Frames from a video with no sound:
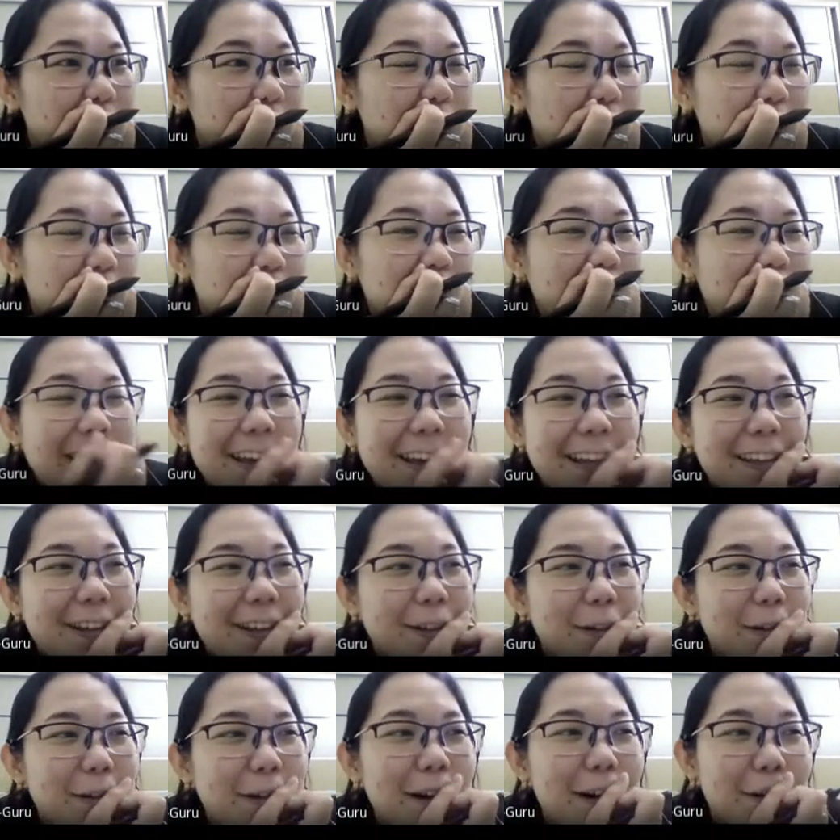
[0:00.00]
Looking at the
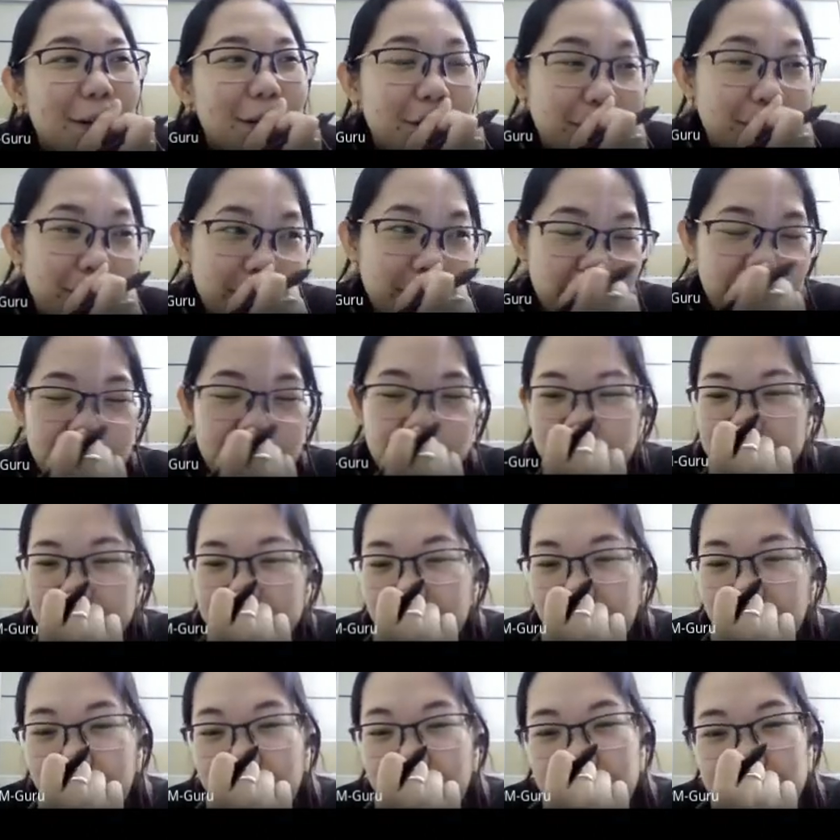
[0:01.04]
graph, it should
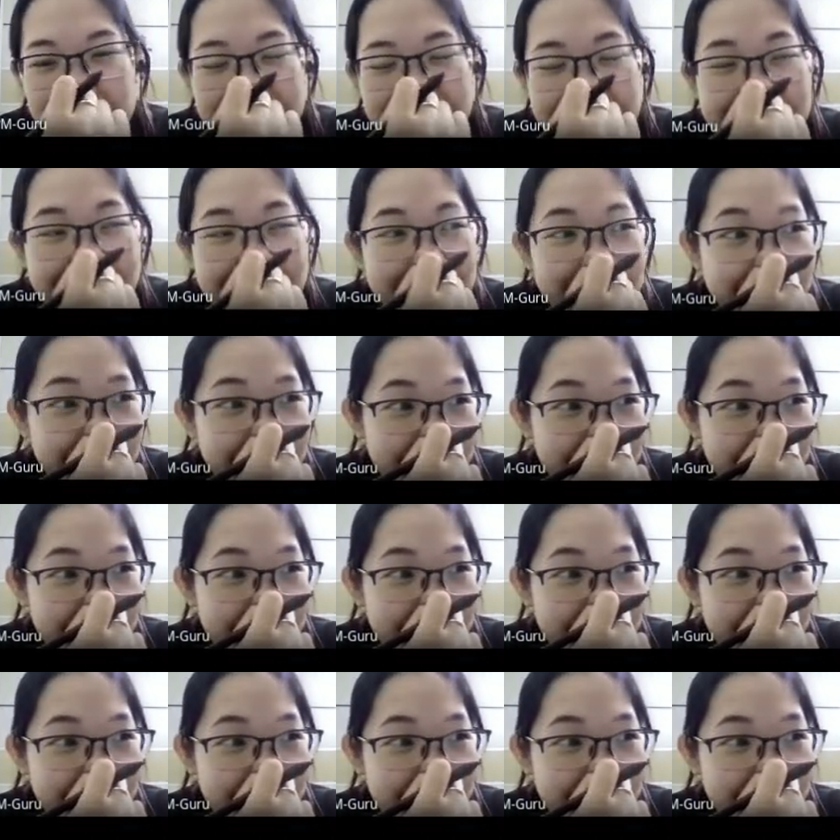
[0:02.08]
give you a hint.